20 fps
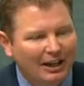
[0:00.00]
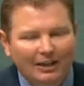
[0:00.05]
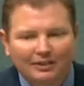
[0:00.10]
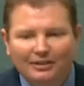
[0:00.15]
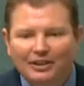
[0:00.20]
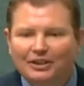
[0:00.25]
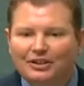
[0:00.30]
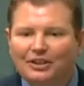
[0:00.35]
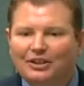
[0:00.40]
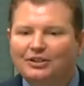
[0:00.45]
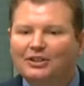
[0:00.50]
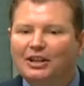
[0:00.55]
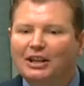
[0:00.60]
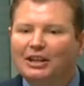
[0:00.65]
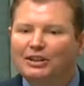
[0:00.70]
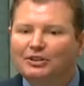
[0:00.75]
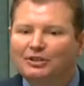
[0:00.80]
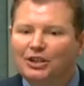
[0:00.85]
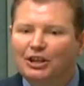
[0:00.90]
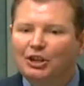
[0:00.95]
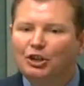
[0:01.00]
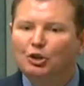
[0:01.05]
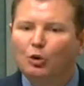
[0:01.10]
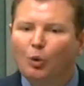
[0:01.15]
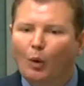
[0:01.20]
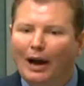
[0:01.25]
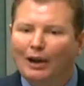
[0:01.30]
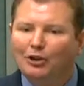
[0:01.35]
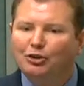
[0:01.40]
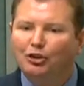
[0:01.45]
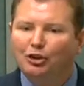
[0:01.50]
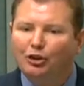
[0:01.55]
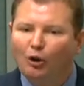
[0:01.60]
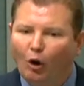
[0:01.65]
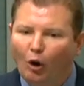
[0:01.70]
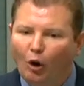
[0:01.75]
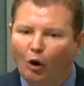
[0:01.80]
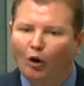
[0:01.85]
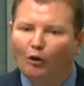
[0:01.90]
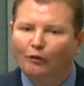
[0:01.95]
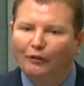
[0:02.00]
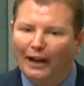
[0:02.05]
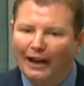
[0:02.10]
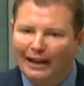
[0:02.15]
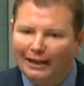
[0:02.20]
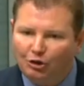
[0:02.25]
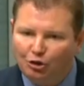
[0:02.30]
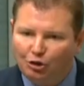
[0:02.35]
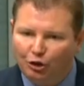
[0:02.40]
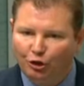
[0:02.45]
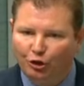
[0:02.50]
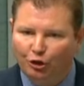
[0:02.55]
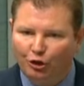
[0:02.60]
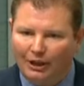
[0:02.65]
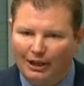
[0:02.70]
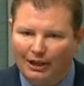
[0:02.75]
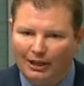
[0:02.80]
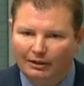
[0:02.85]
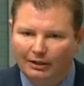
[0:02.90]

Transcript: This is the continuation of a journey